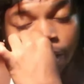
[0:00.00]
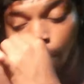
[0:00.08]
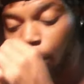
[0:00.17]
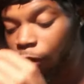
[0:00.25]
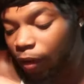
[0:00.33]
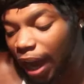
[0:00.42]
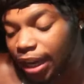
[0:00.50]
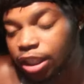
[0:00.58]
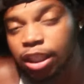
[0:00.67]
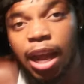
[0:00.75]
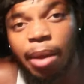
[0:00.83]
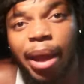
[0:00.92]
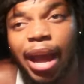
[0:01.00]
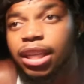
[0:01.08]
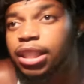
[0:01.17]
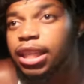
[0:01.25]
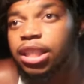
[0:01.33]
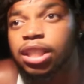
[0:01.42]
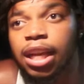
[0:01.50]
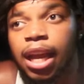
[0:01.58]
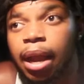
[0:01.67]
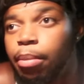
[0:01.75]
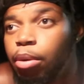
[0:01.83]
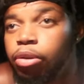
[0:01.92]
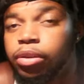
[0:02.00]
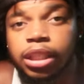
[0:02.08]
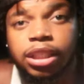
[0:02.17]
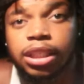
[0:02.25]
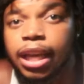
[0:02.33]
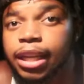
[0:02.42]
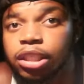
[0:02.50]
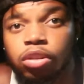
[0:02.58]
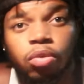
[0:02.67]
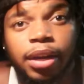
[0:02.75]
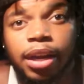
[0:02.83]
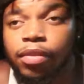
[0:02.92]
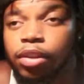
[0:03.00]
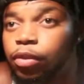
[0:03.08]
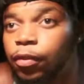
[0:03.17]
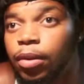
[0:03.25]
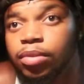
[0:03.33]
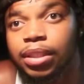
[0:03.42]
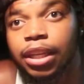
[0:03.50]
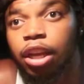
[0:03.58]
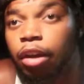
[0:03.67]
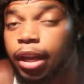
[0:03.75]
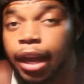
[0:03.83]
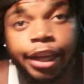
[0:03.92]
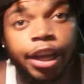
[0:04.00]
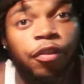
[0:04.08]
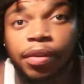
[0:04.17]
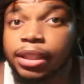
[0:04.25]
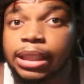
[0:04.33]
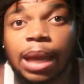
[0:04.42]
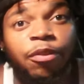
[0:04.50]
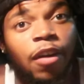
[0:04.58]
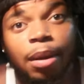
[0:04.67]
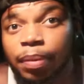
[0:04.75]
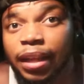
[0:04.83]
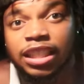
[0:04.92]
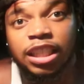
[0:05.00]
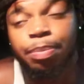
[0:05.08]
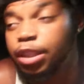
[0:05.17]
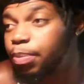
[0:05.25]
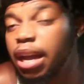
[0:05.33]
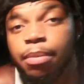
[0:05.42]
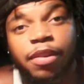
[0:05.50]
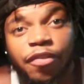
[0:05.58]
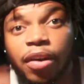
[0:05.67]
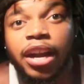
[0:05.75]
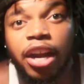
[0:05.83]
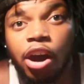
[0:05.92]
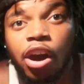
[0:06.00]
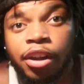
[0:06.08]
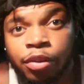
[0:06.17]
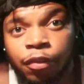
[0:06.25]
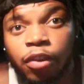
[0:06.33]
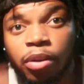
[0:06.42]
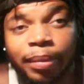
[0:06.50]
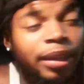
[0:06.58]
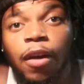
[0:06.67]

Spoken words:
Y'all both got the same accent, same music taste or whatever, you feel what I'm saying? Y'all, hey, y'all from the same fucking place. This bitch better be fucking hard, you feel me?